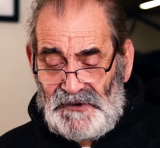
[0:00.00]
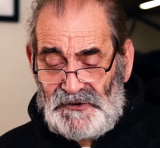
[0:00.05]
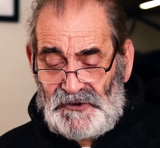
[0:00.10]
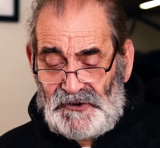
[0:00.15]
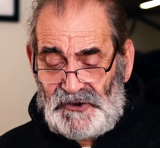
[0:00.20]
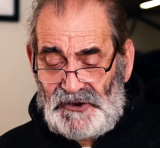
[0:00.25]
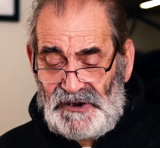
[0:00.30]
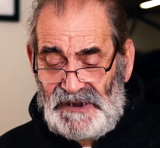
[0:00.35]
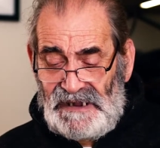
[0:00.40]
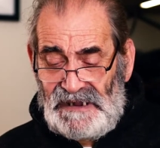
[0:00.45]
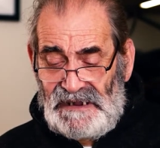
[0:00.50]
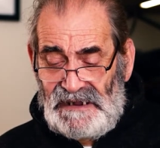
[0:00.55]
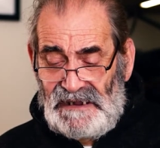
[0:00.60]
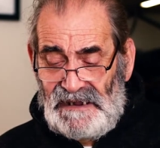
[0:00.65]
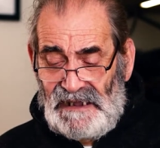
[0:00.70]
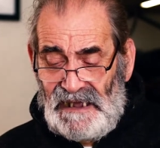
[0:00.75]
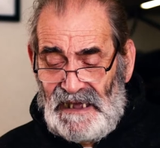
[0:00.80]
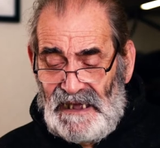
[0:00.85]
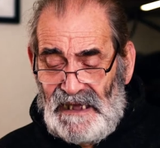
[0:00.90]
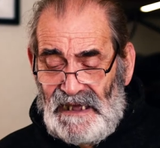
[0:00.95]

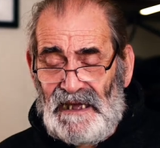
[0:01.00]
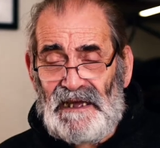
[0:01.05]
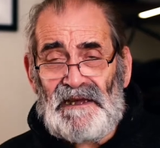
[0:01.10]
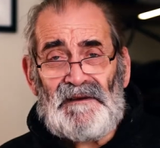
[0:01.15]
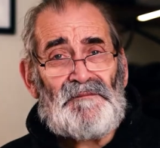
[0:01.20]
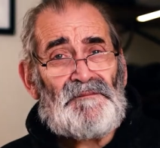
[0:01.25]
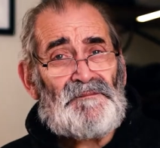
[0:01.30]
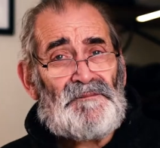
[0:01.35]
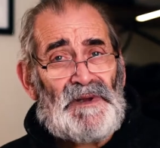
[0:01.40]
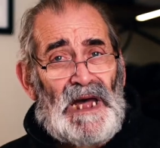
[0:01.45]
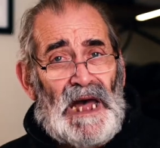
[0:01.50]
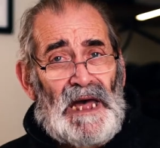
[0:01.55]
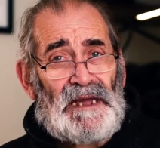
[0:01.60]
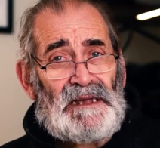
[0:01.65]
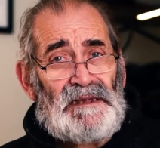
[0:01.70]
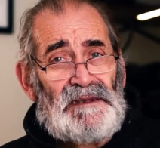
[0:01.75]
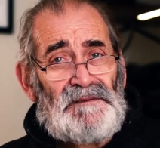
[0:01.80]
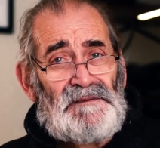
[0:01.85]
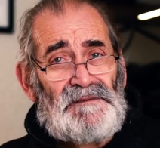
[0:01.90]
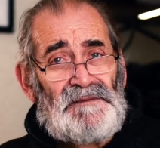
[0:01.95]
She
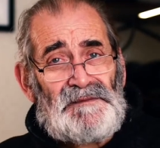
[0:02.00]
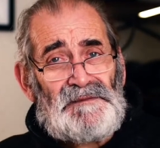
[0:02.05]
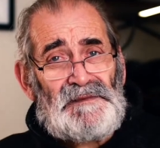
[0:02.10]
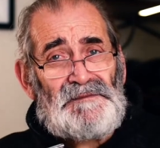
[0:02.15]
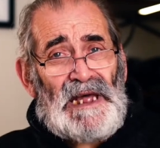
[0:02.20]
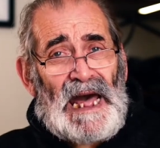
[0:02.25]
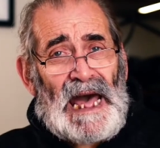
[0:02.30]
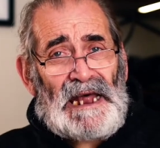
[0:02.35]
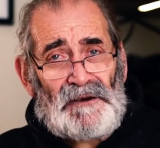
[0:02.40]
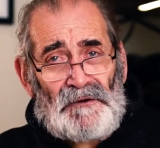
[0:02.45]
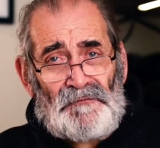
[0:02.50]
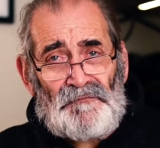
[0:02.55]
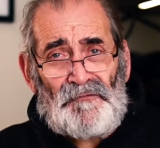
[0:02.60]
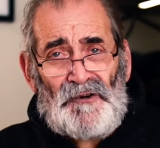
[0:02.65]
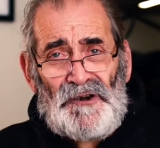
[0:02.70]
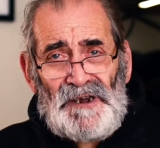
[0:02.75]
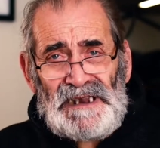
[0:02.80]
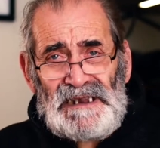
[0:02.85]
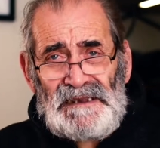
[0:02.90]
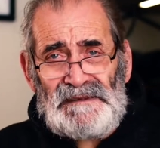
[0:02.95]
had a
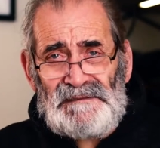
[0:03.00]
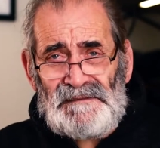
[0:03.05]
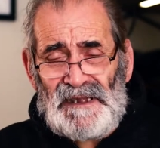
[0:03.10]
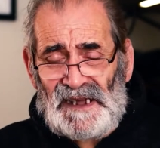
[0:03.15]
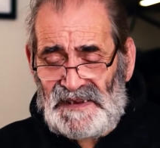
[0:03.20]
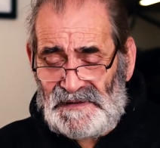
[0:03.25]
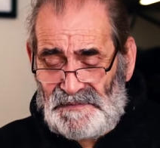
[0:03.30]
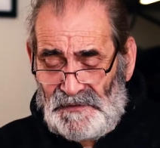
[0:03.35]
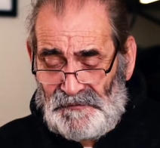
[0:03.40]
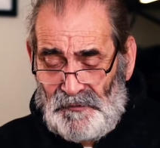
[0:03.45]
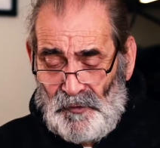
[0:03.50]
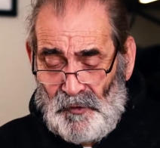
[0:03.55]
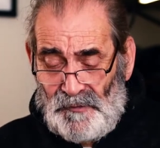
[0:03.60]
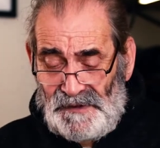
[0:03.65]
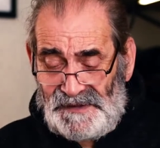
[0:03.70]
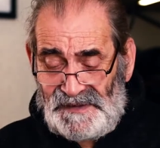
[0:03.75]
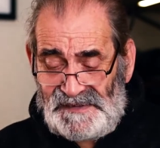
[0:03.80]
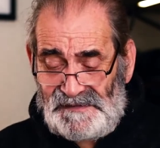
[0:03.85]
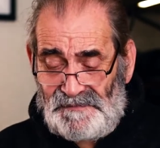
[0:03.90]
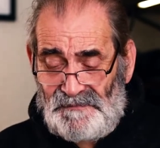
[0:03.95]
really nice
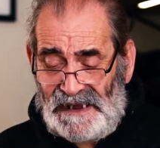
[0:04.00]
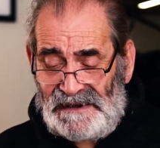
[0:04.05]
performance,